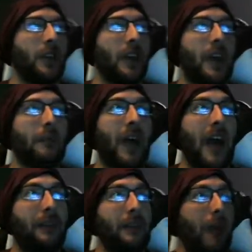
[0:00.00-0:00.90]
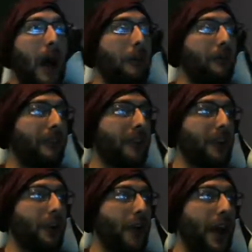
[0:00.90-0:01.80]
And I'm not even popping
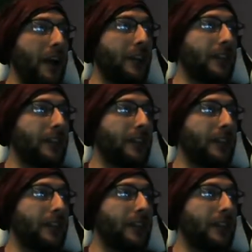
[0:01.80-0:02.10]
Vigor Rally.